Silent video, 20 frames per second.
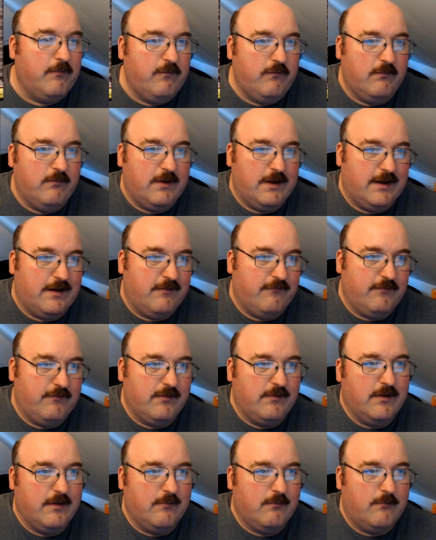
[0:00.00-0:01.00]
have
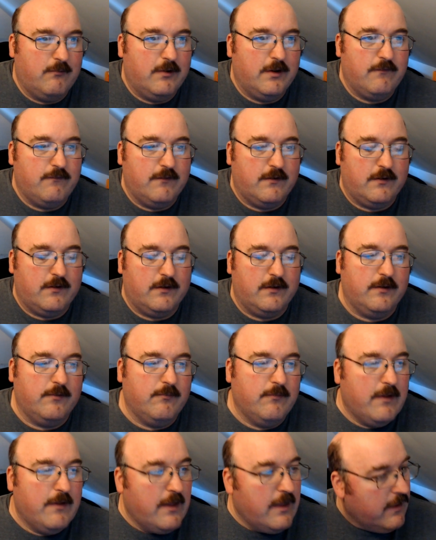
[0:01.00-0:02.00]
at what
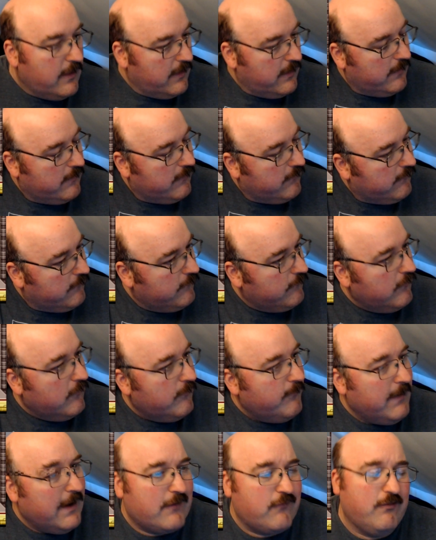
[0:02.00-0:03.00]
time. So
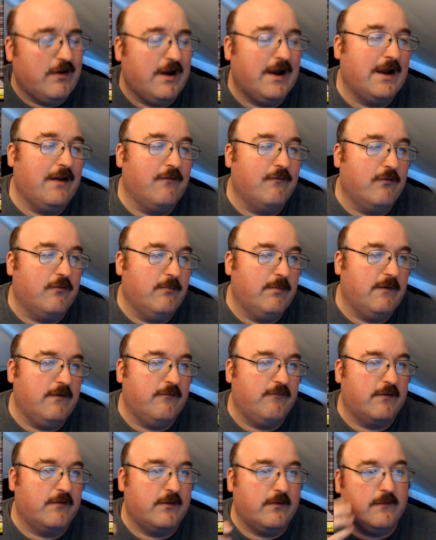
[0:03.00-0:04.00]
backtracking is a little bit
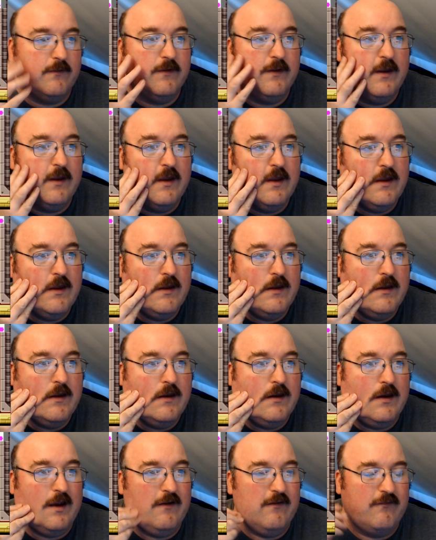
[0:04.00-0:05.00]
difficult.
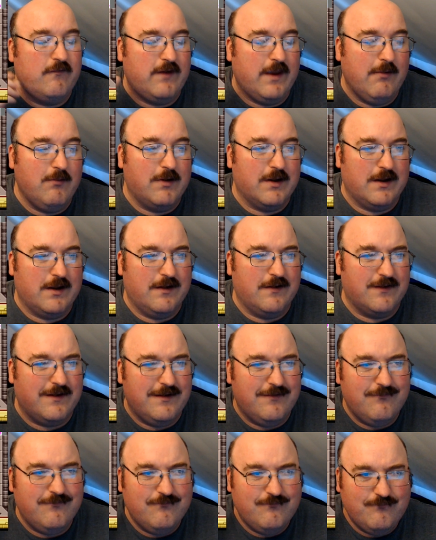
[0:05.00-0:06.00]
And this game kind of
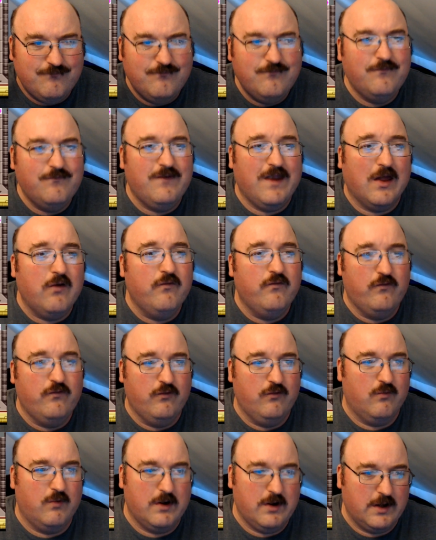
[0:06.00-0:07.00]
like tells
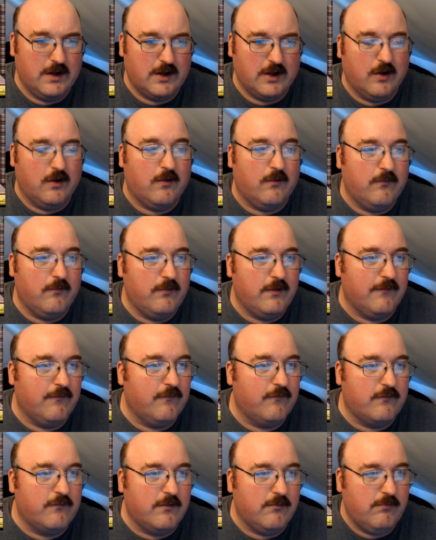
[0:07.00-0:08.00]
you where to go. You have
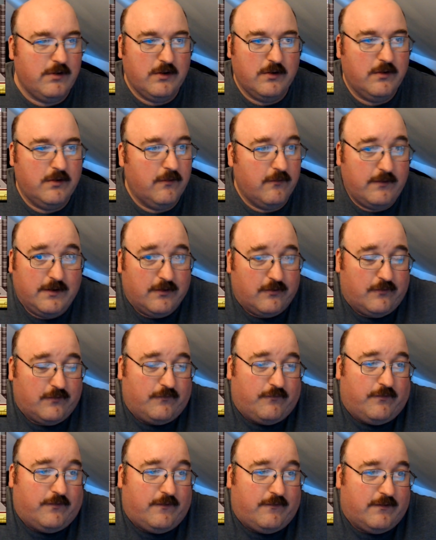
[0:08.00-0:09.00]
this computer
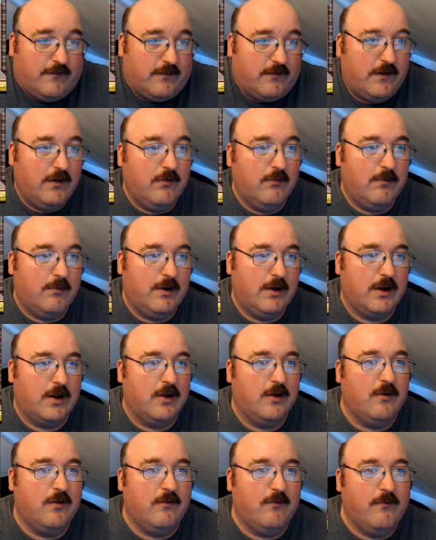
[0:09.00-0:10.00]
constantly telling you where to
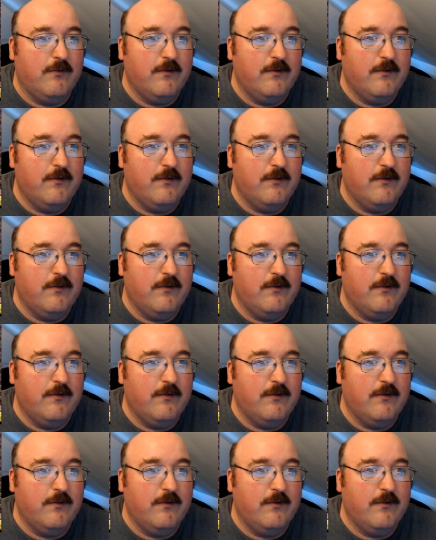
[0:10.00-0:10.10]
go.